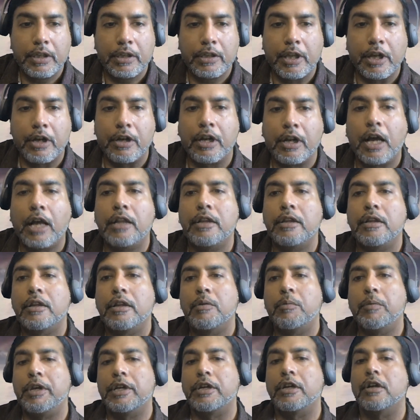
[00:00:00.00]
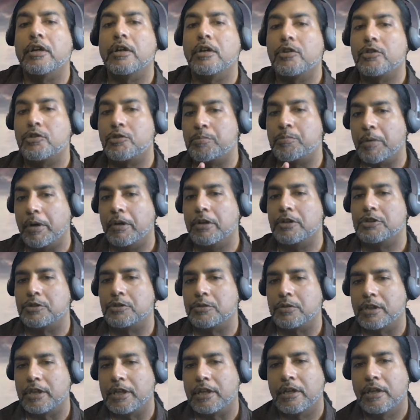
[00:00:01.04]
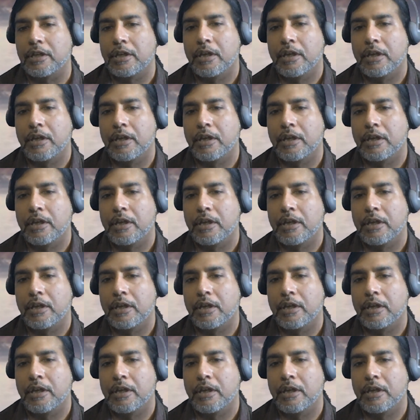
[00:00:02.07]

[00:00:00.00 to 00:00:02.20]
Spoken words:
they are not weaker spiritually,